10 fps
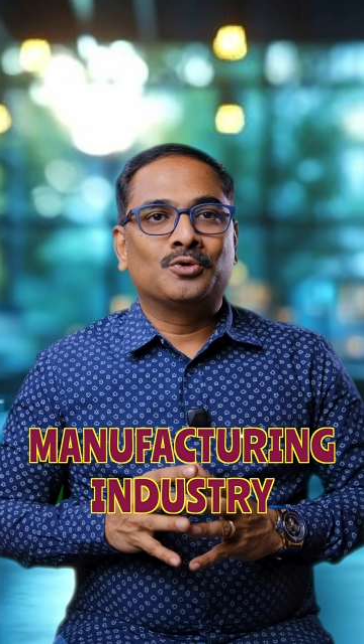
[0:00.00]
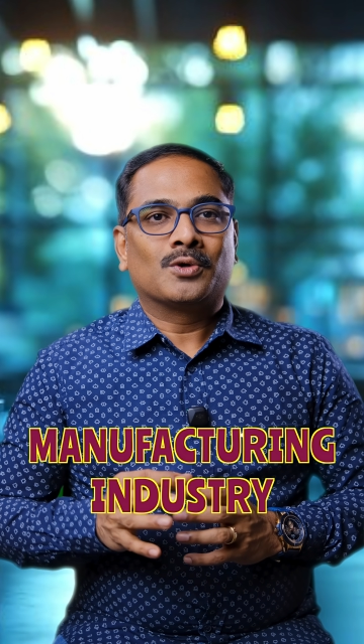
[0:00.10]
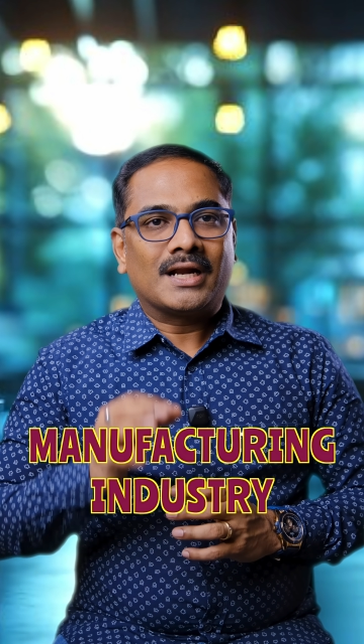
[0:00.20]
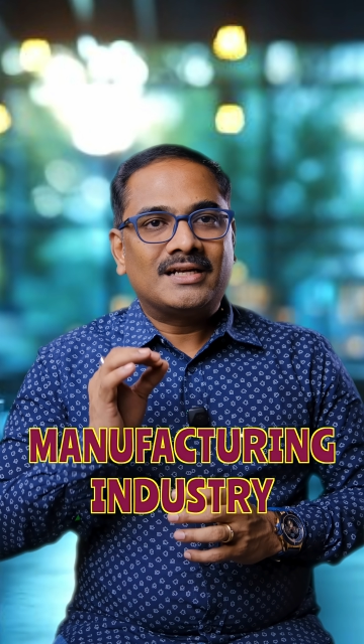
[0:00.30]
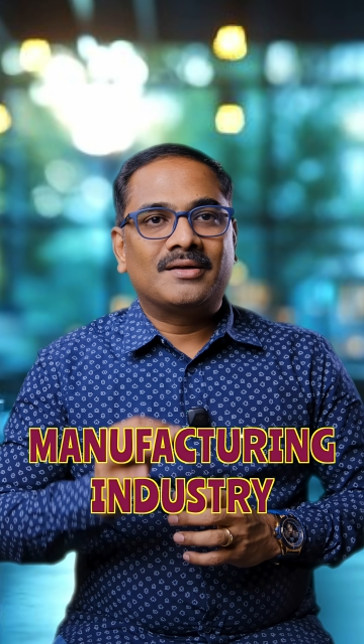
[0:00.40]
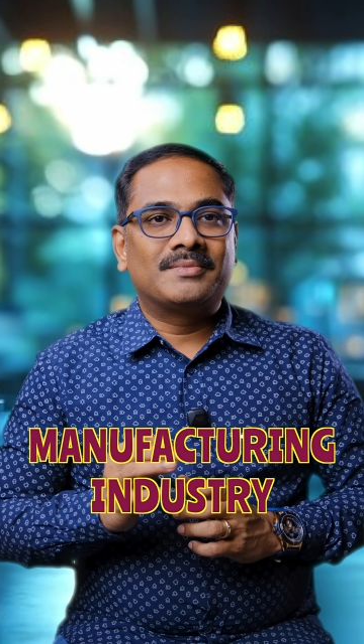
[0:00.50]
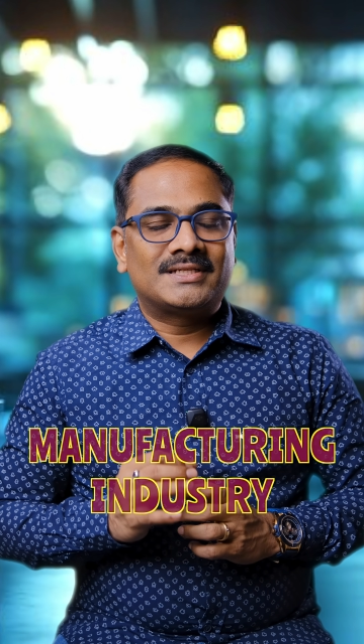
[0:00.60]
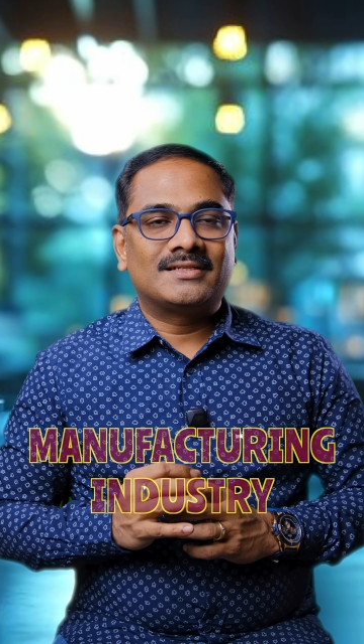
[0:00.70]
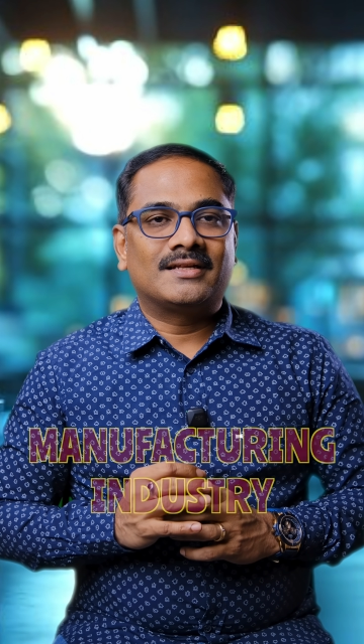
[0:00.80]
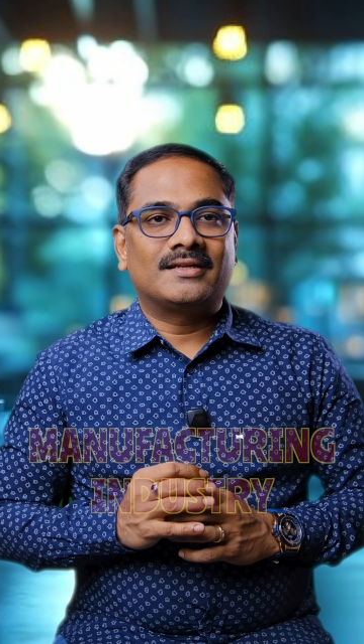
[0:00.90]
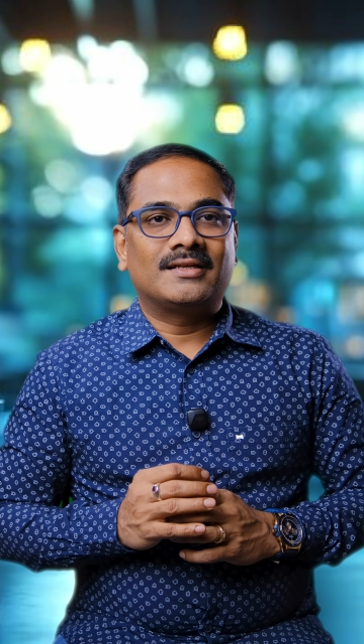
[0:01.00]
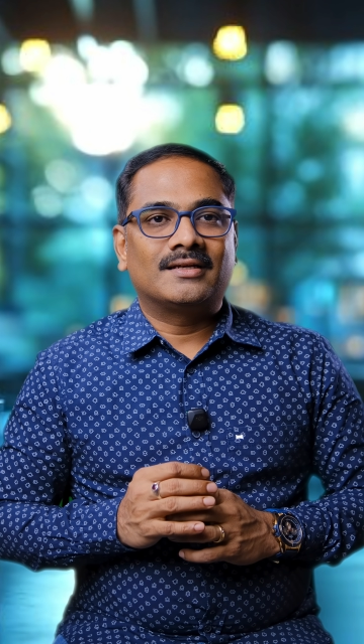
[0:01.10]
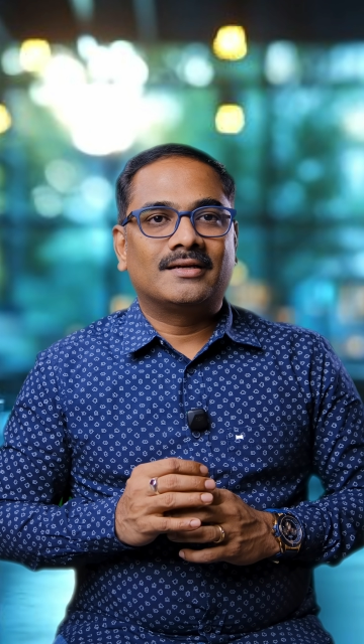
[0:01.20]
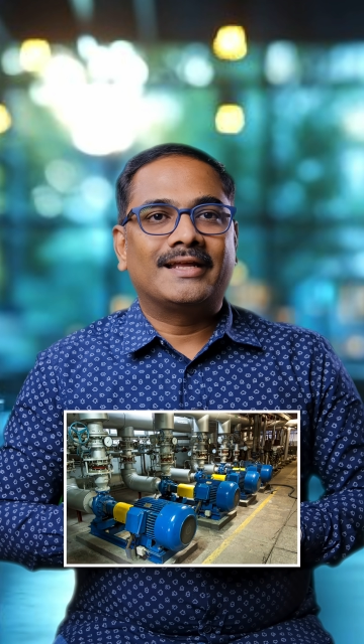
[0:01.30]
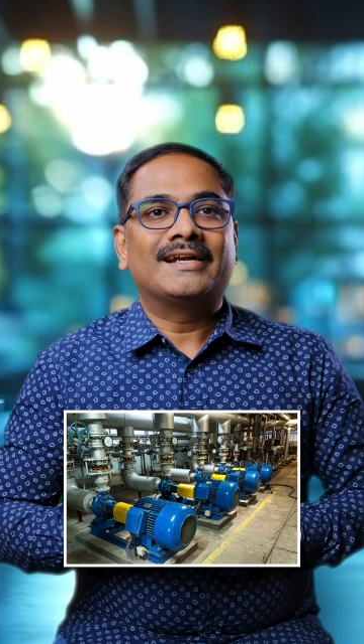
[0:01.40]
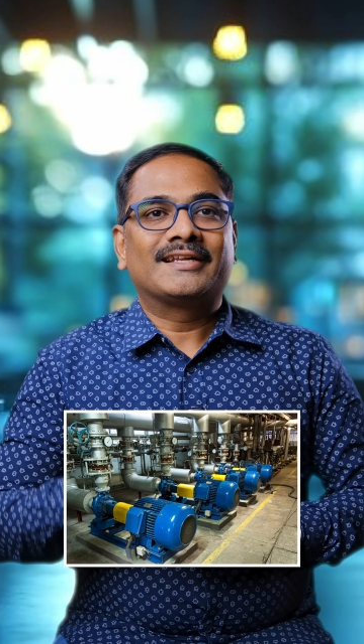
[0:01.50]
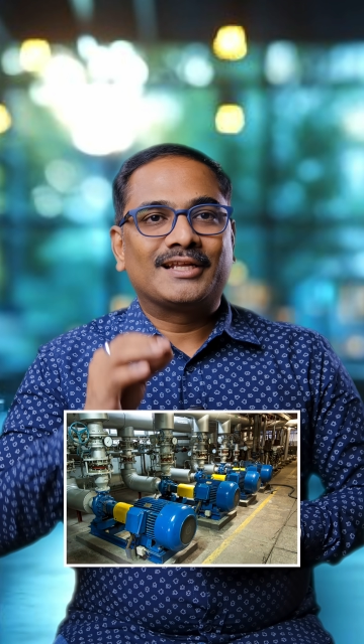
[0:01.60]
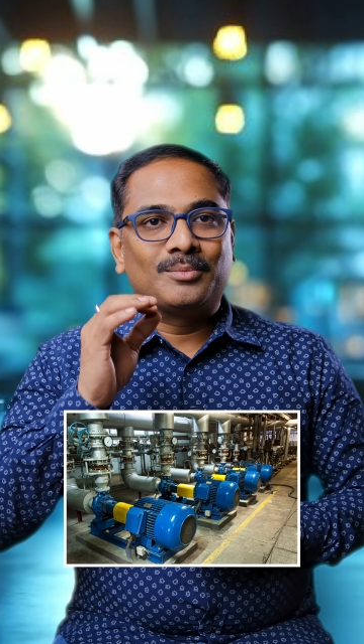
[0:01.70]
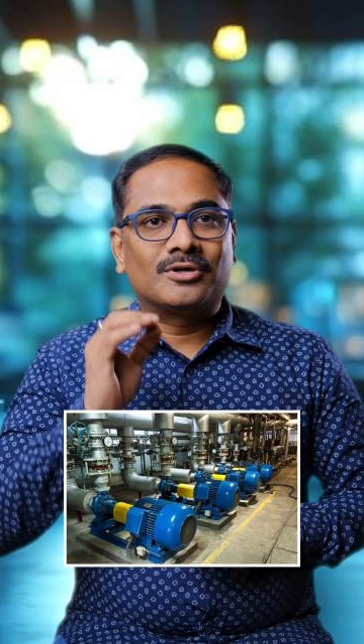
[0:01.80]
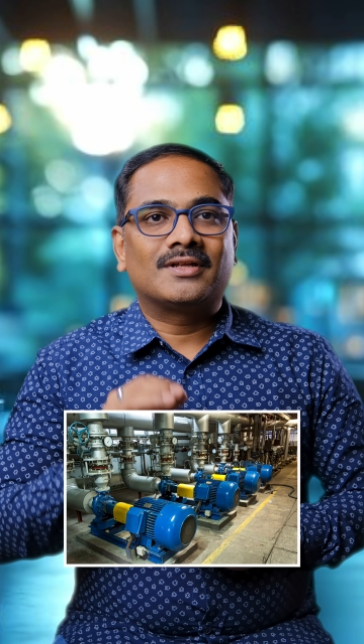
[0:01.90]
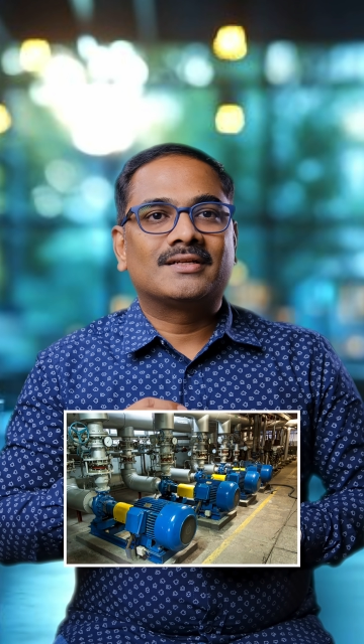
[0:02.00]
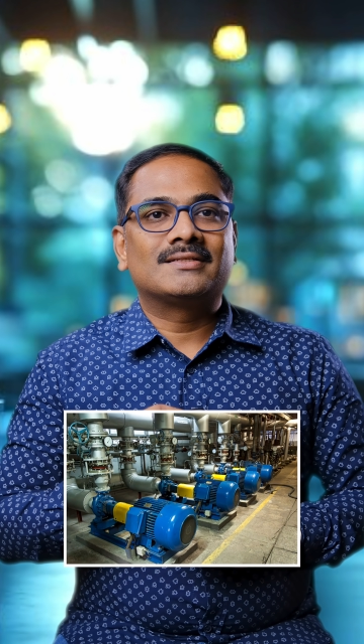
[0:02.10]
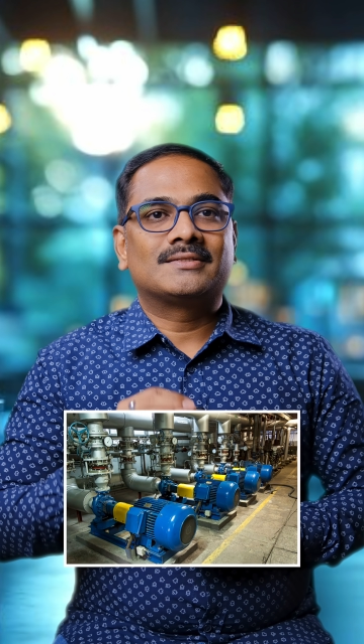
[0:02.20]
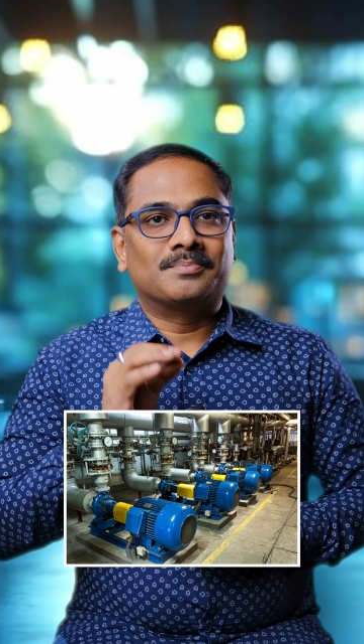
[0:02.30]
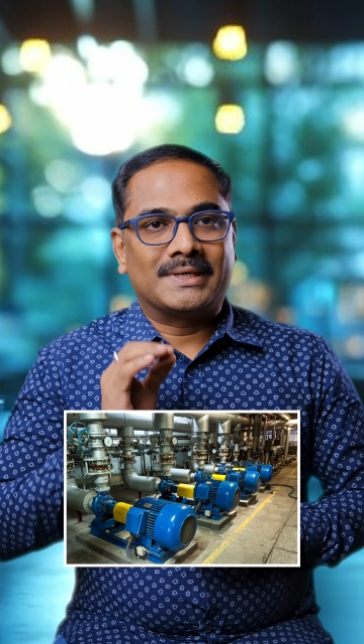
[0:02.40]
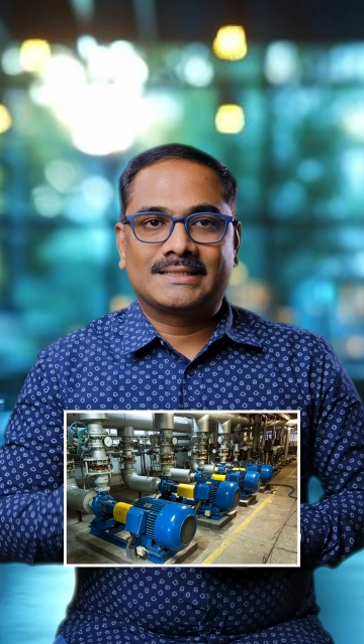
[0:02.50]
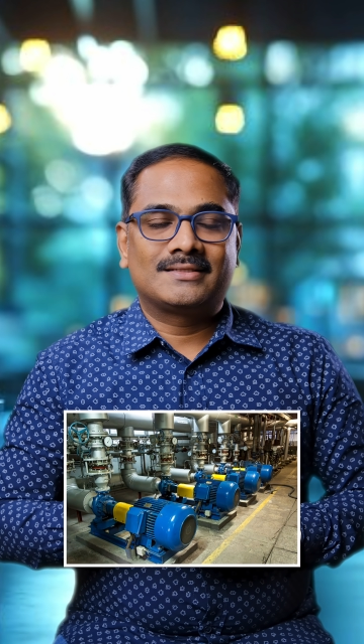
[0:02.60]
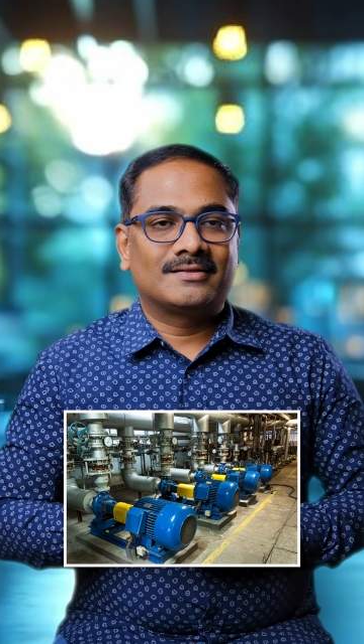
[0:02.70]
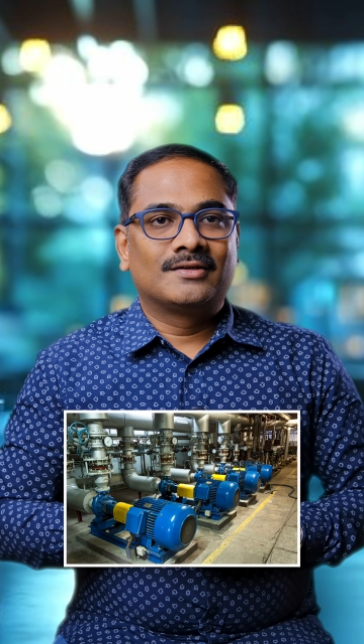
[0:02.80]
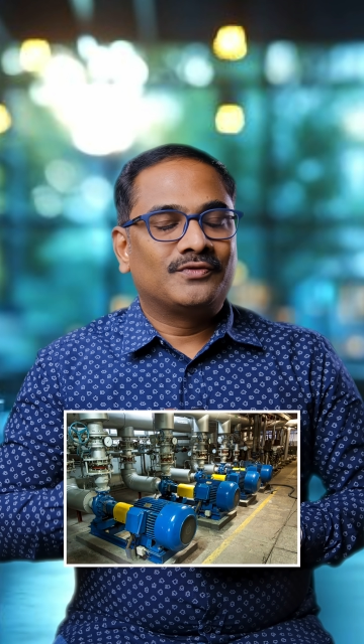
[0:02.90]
to run the machinery, electrical motor is must.